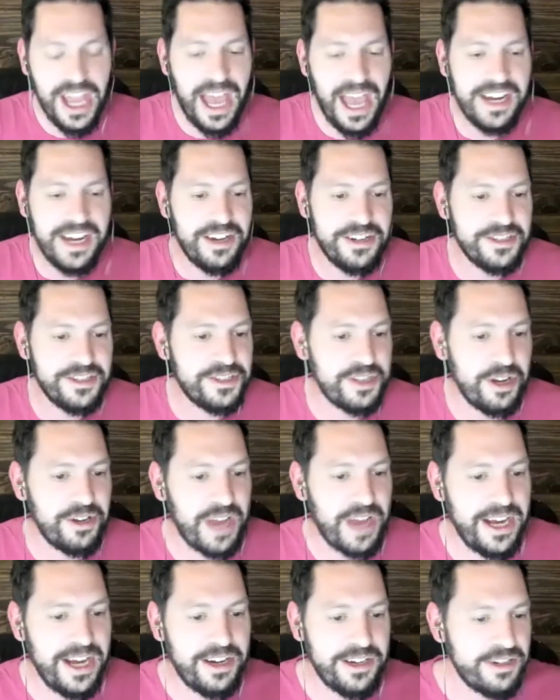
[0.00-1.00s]
I hear her start.
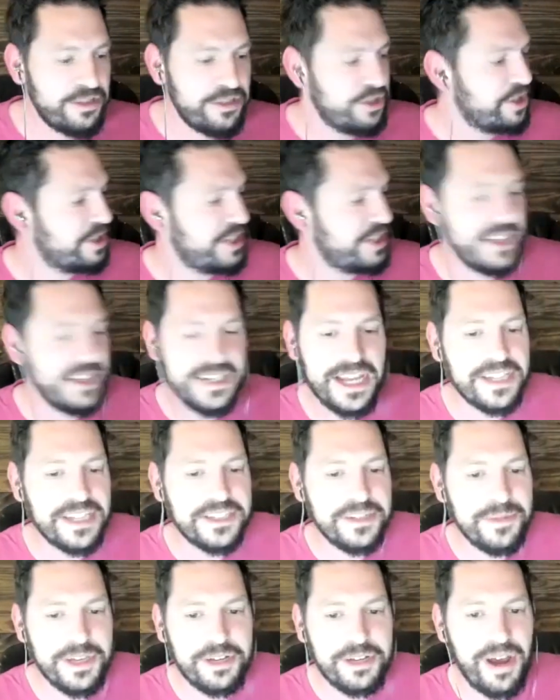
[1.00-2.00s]
I hear her just sitting next
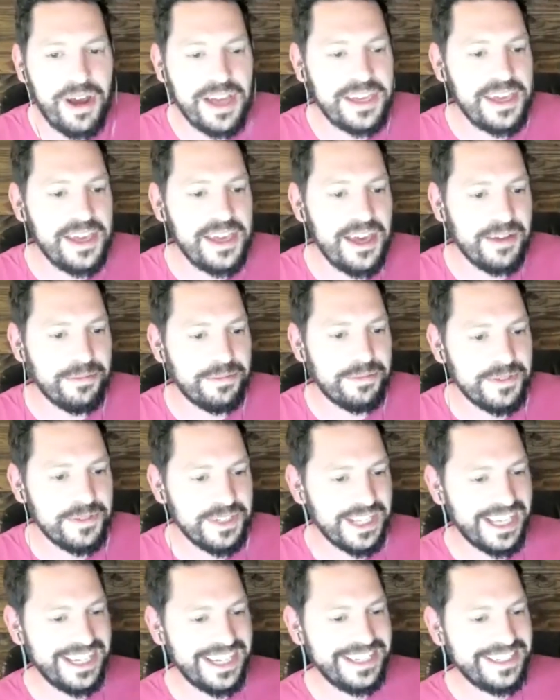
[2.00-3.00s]
to me cracking up,
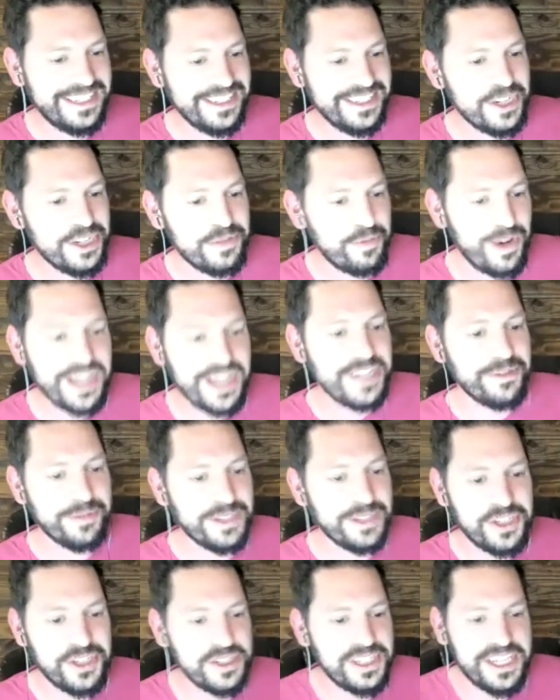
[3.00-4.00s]
like just
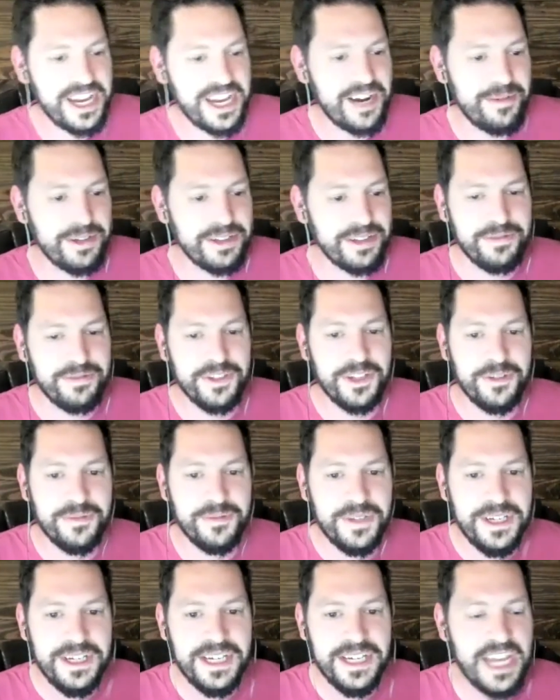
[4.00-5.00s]
randomly. She doesn't care about the
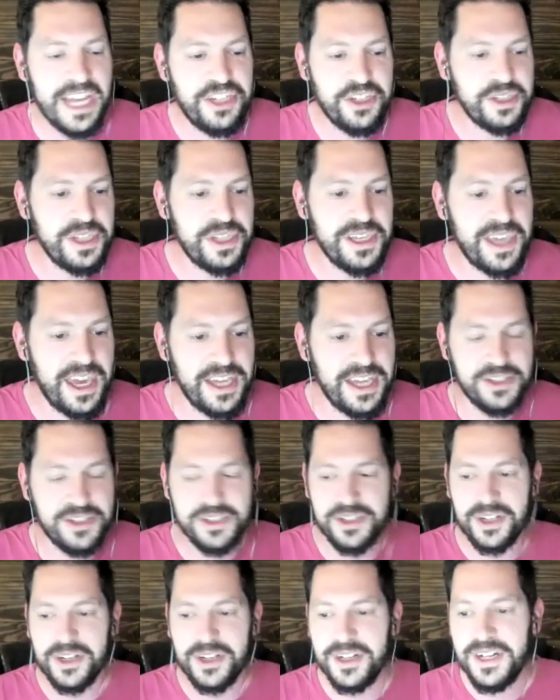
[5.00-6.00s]
film. It just
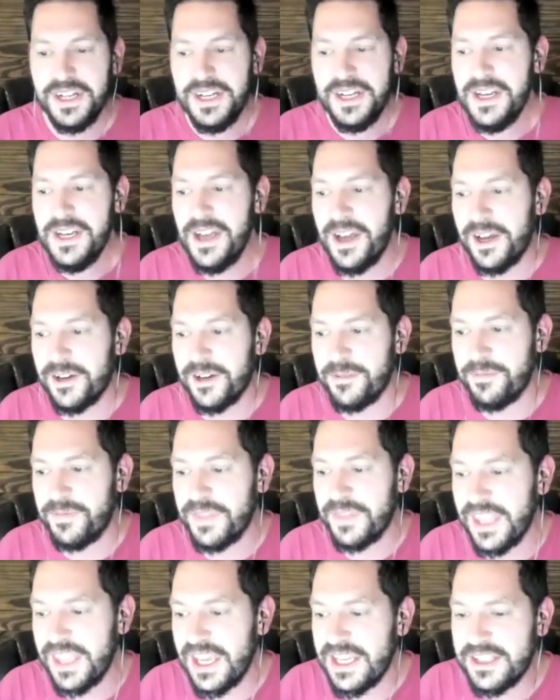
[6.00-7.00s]
engages her.
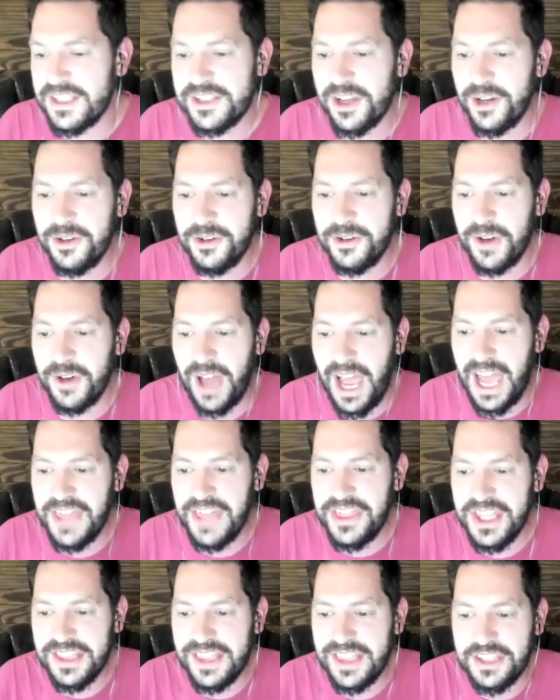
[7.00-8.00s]
Um, and so I
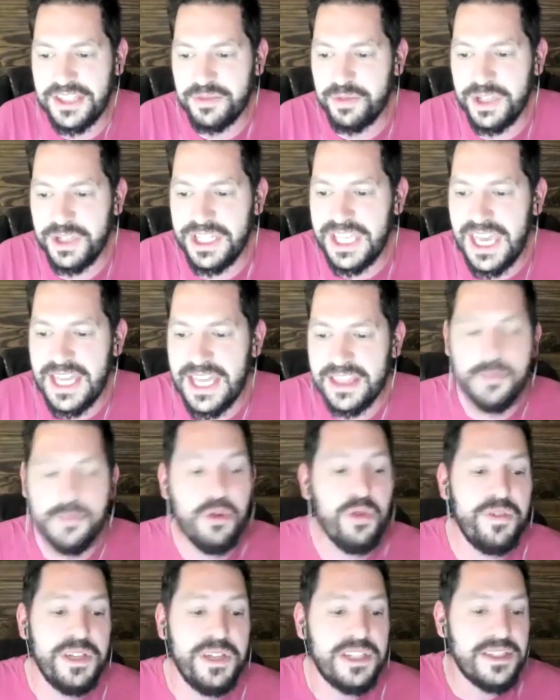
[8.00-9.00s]
think that's really it. The
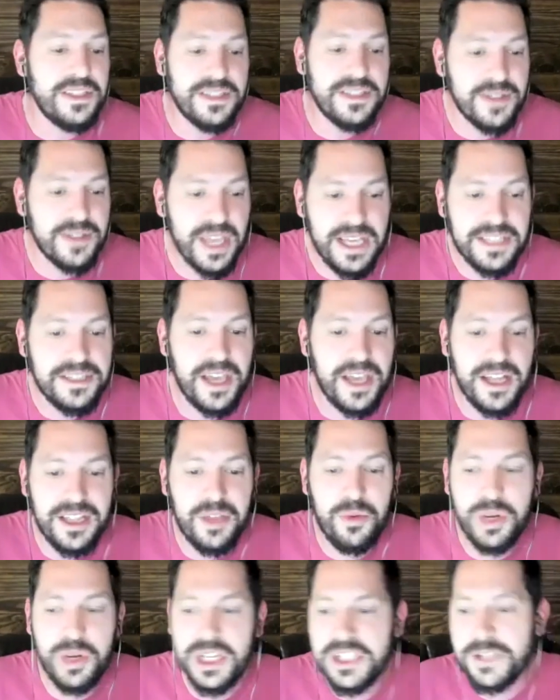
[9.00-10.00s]
movie does
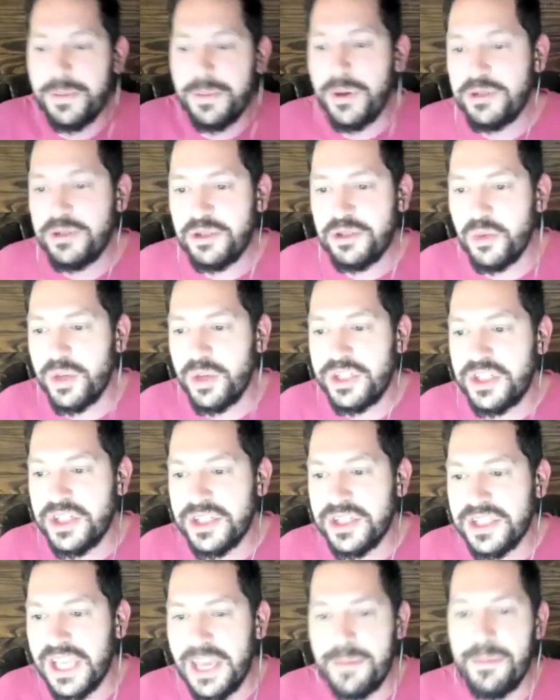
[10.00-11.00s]
exactly what it's supposed to, which
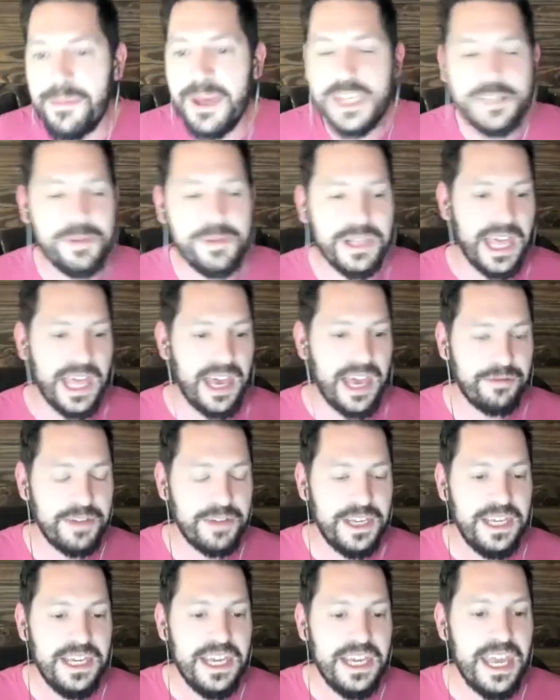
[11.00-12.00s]
is it makes me laugh.
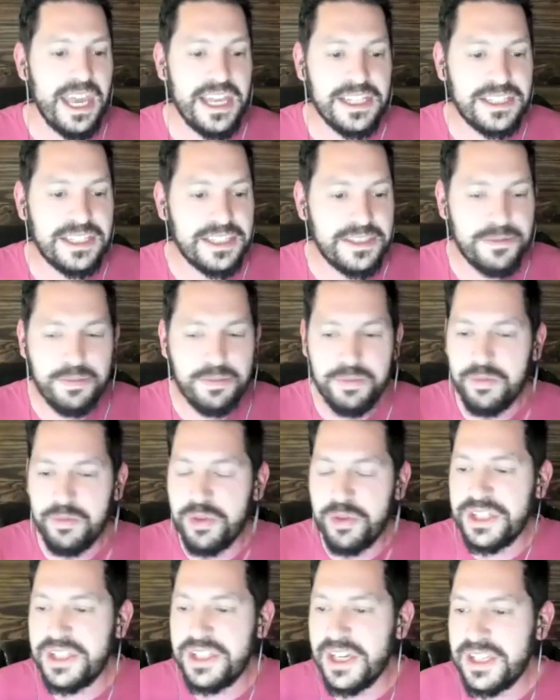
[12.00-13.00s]
It's
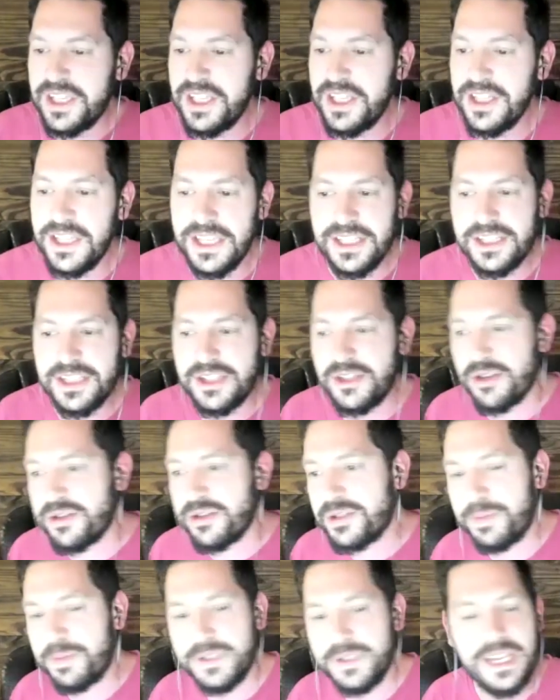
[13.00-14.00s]
ridiculous.
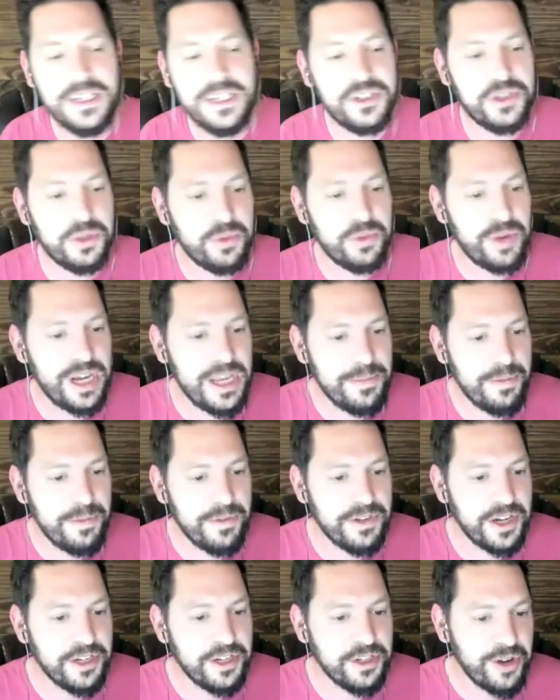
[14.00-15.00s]
There's potential rape
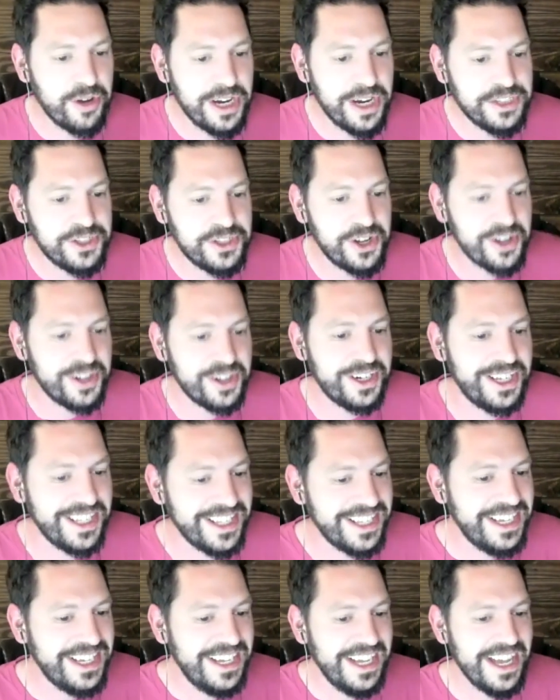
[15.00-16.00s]
of an underage
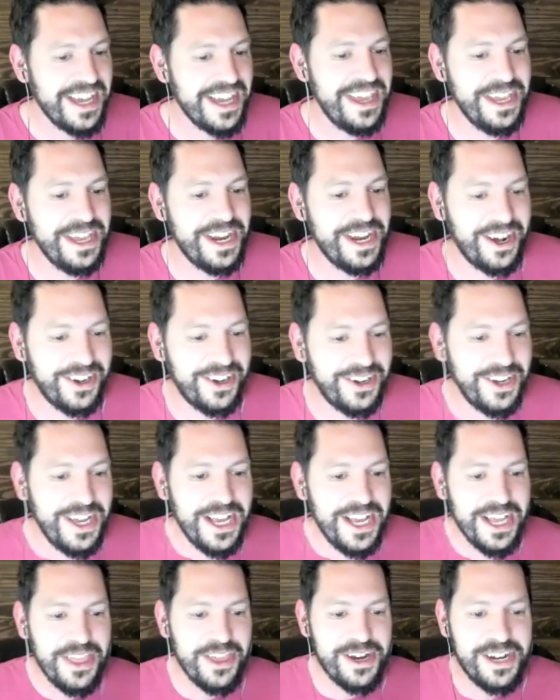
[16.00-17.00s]
girl. You know,
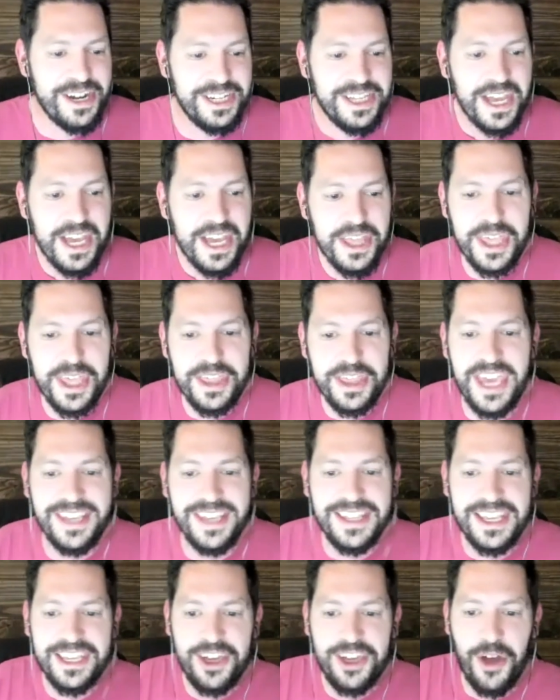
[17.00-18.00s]
there's,
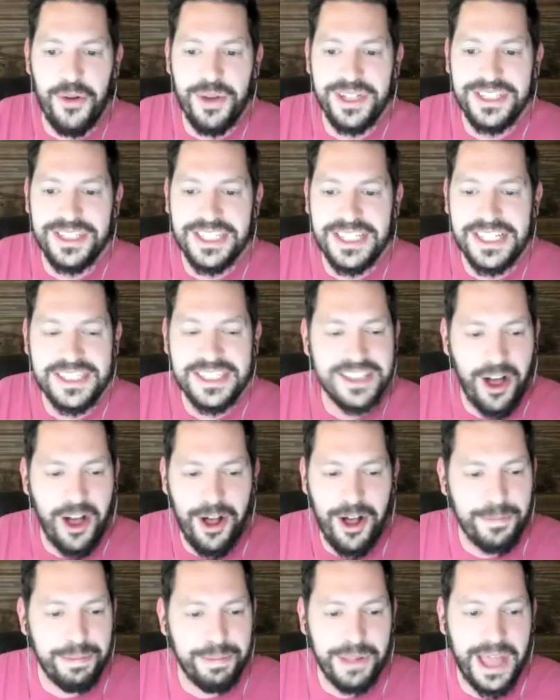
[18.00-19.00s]
they go into this
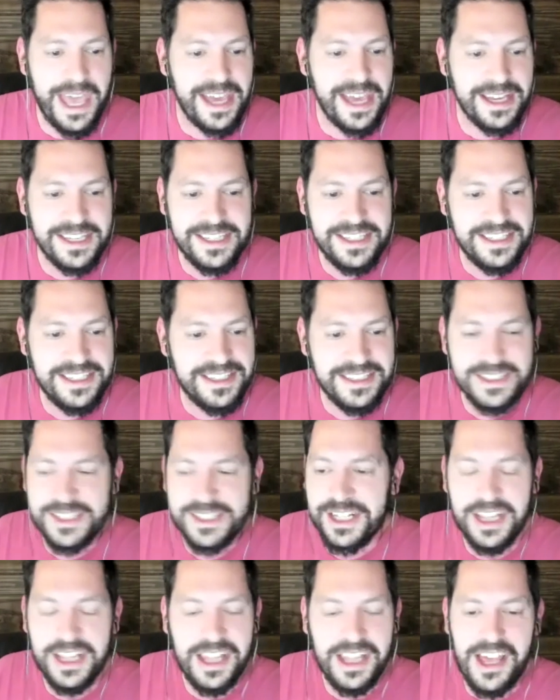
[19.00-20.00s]
all black
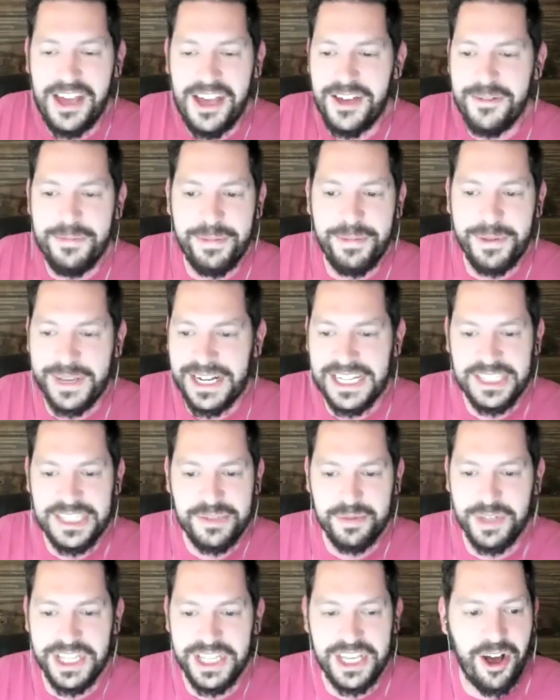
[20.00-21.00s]
club and
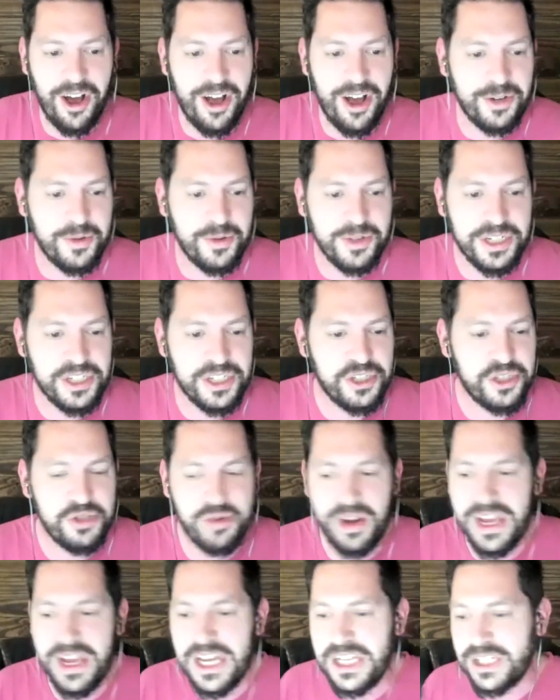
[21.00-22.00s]
it's really awkward and
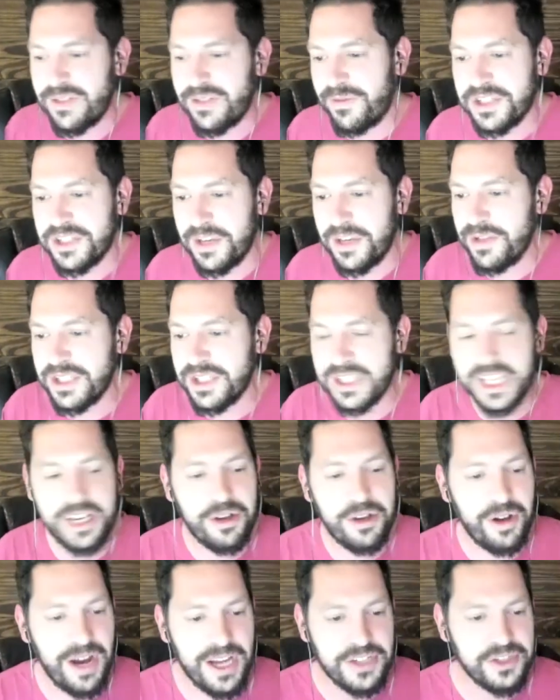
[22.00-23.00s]
strange. And for some reason, they
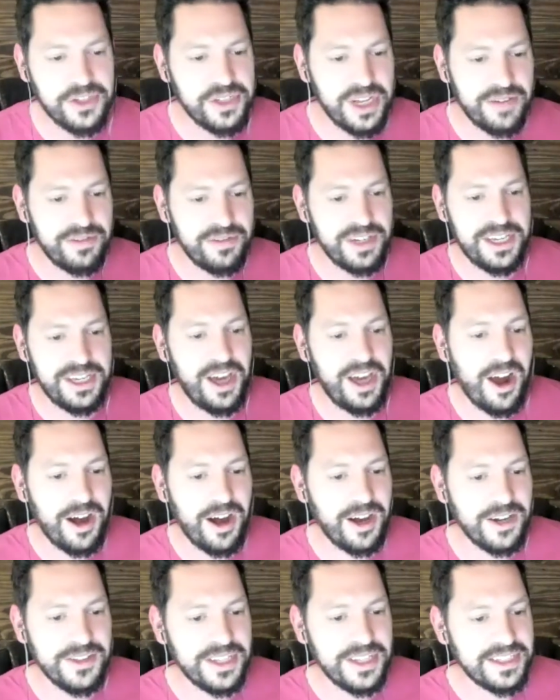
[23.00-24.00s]
crash into every
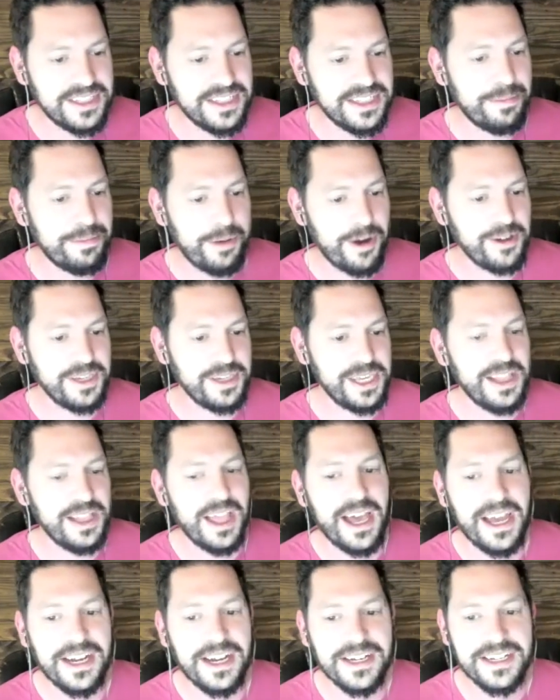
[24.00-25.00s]
car that's in the parking
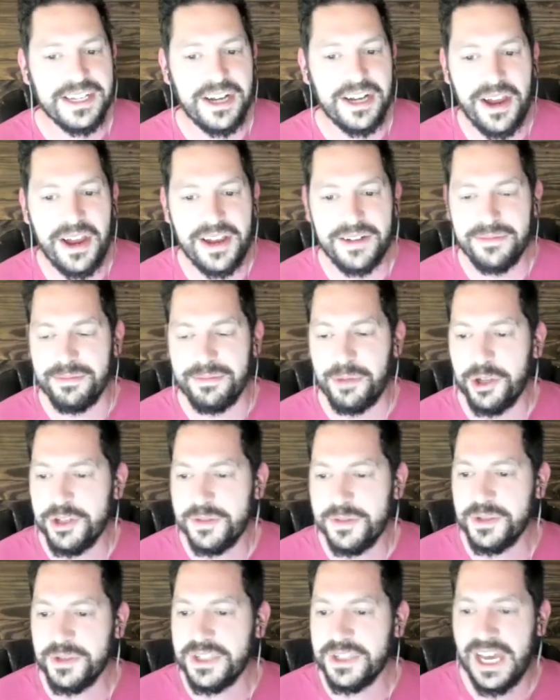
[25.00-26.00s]
lot, you know,
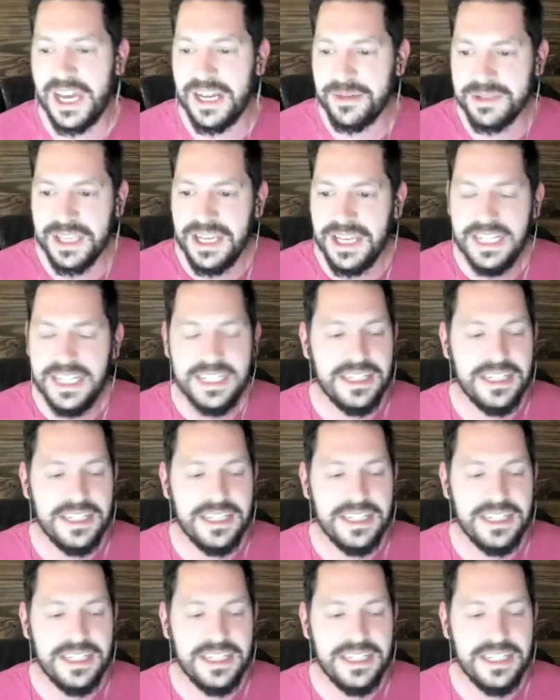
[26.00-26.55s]
multiple times.